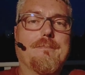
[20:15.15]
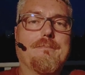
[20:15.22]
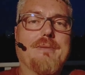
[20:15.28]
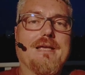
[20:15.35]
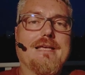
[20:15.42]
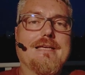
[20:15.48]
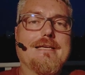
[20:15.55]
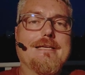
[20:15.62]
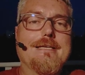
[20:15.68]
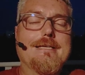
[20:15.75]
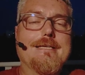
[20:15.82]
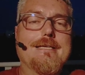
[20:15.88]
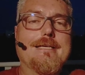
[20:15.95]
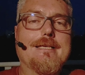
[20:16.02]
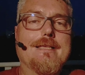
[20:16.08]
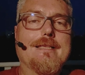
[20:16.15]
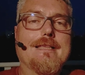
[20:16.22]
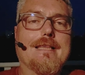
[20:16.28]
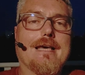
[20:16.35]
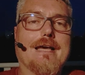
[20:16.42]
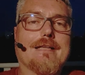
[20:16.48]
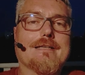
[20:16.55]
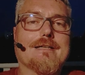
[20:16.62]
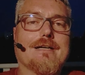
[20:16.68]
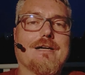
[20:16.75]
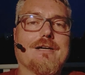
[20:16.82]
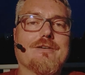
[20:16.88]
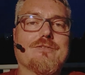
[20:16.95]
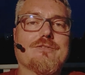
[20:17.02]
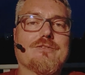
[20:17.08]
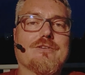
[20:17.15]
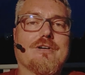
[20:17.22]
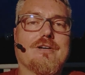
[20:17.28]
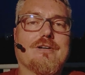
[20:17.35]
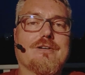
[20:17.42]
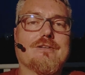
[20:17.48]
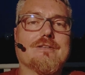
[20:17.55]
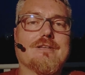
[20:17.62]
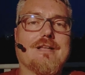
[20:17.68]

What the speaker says: be that I start